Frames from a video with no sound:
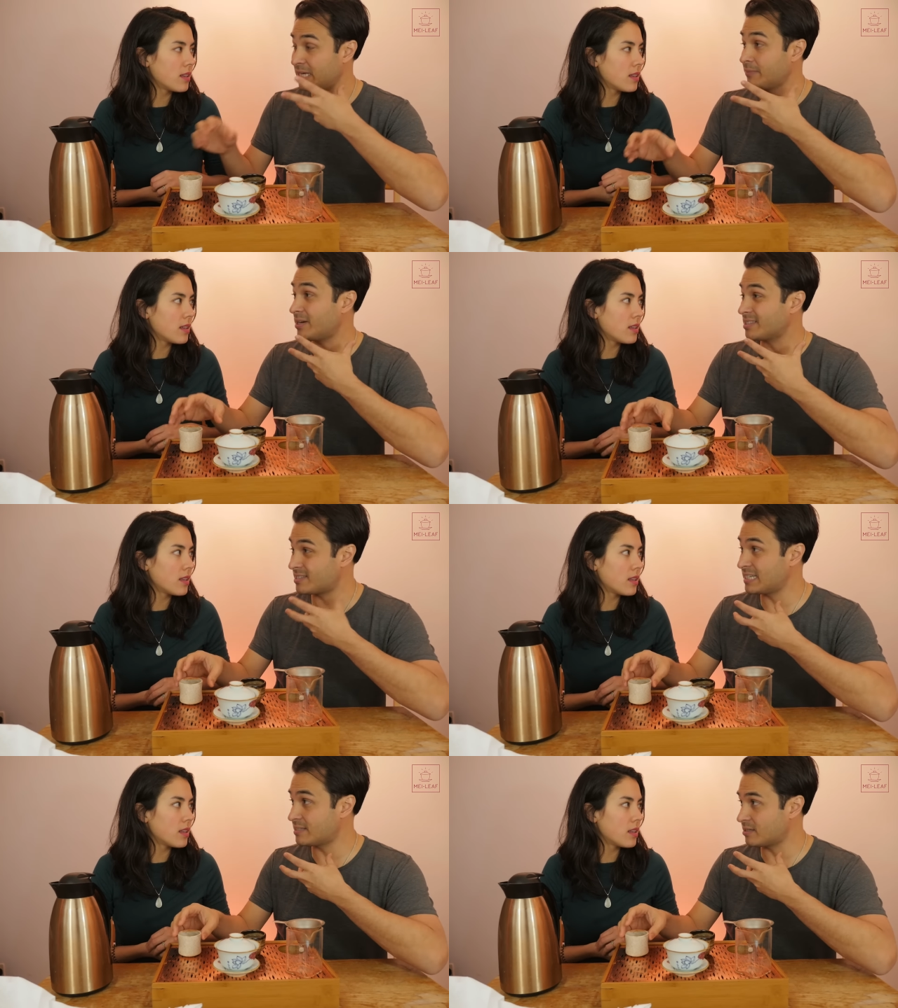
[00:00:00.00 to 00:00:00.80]
Speaker 1: being by the
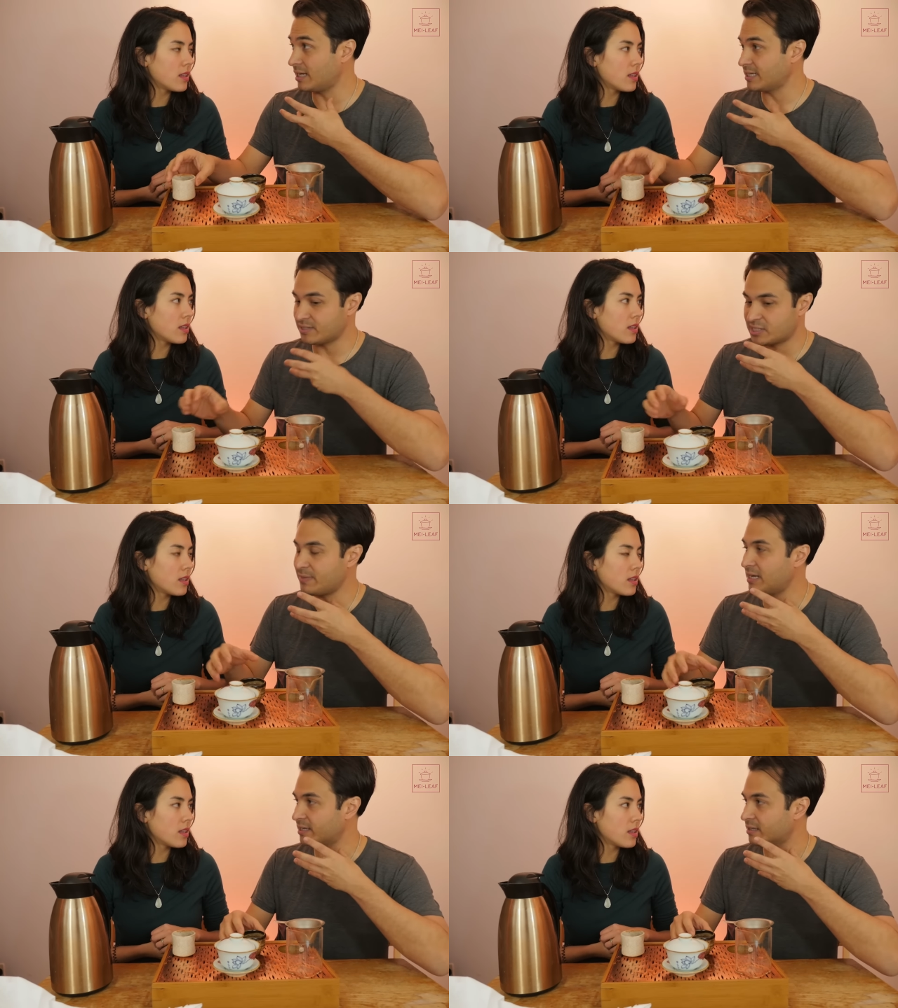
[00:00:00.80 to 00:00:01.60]
seaside and
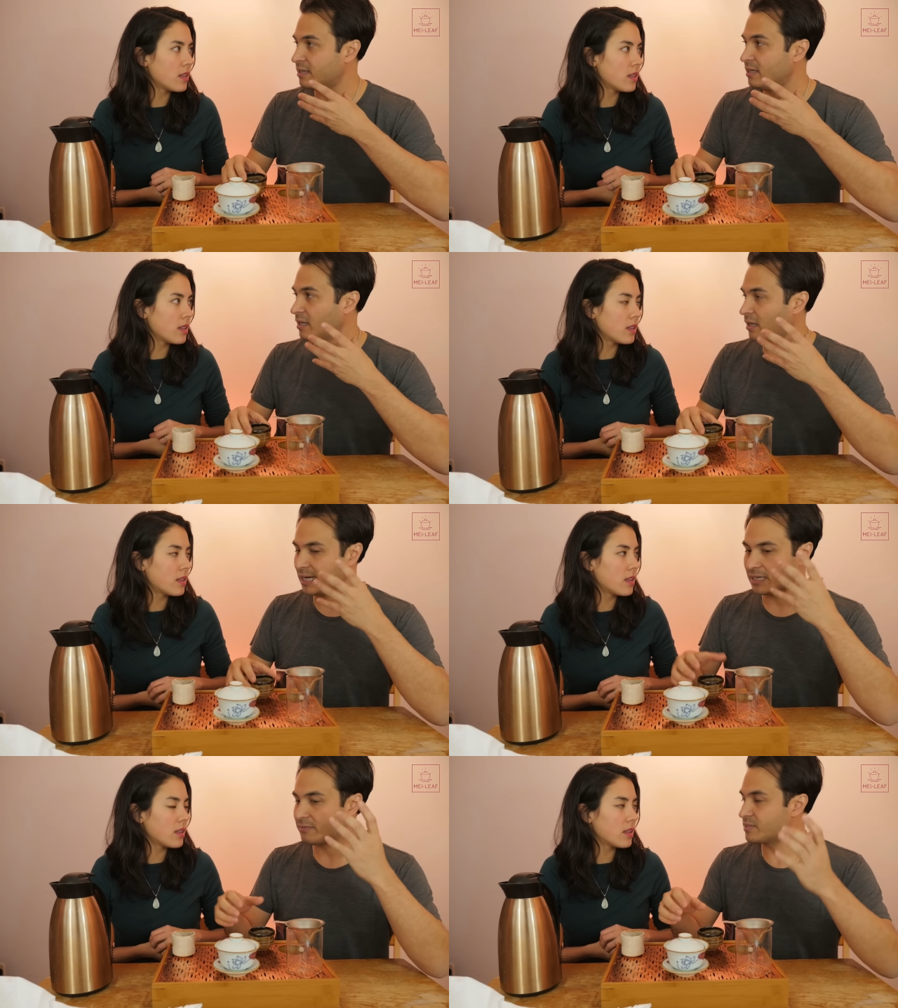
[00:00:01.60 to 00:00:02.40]
smelling
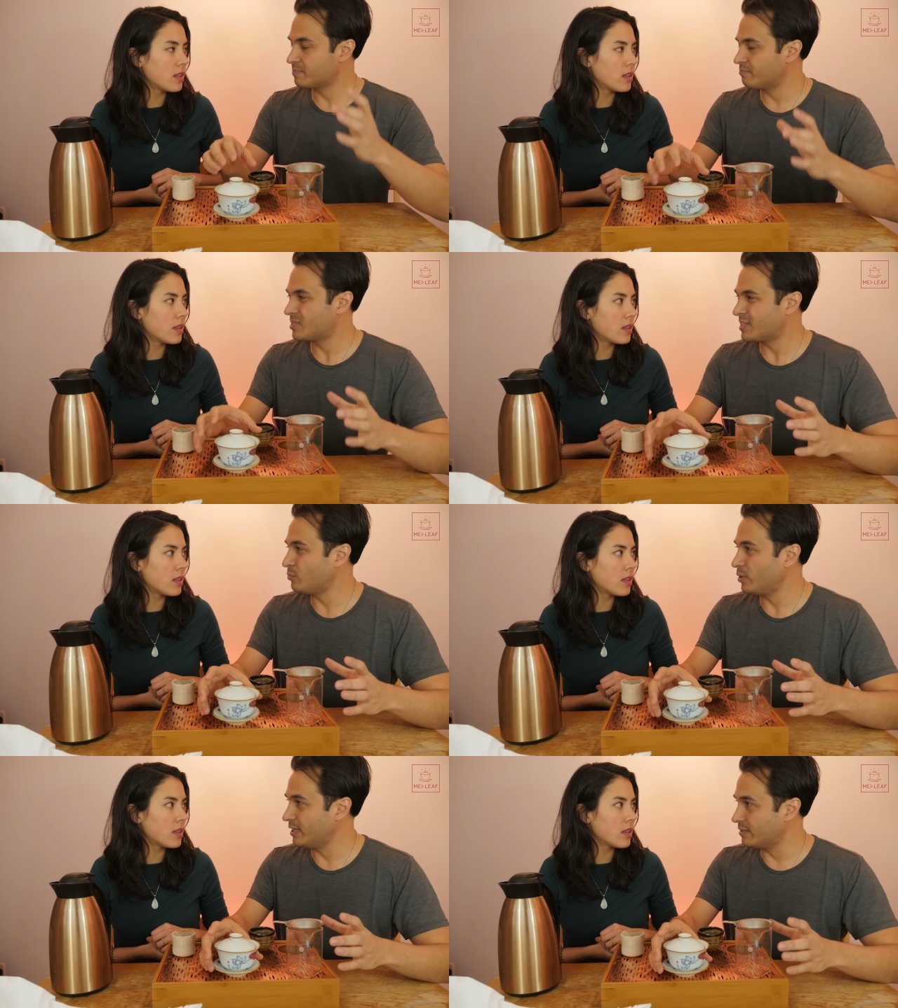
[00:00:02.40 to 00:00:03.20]
like
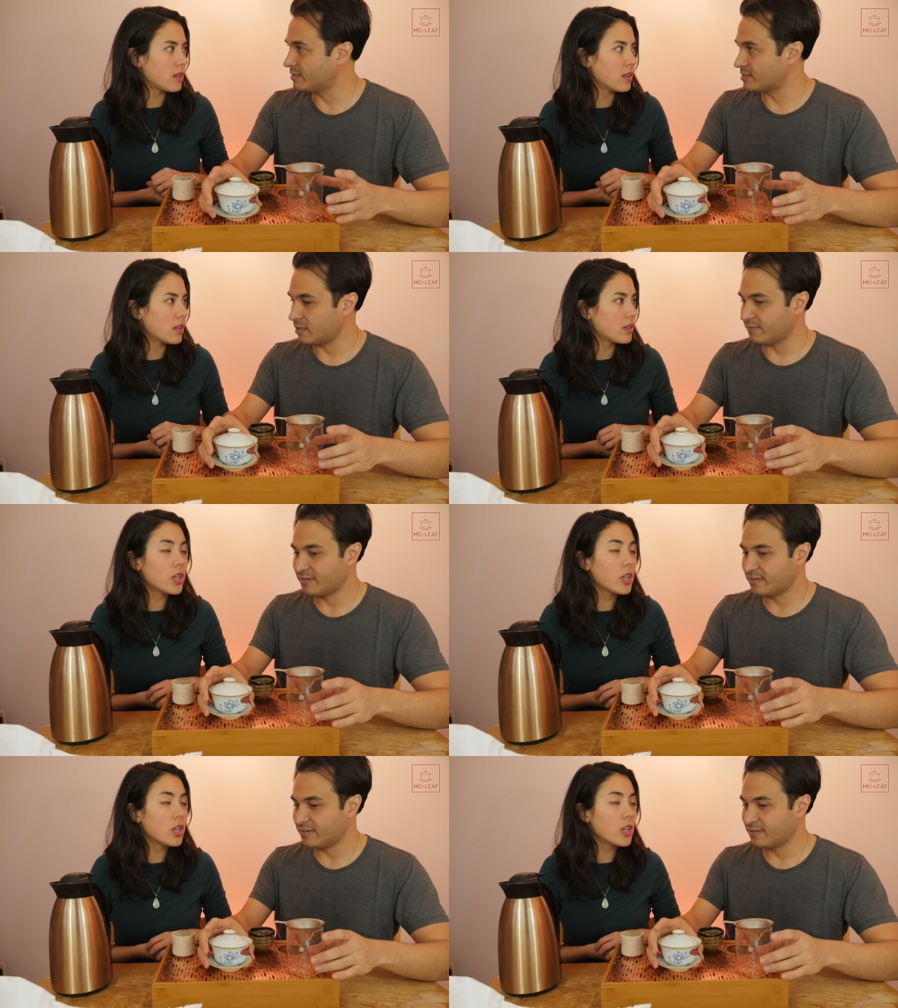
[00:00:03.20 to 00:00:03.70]
seaweed and stuff.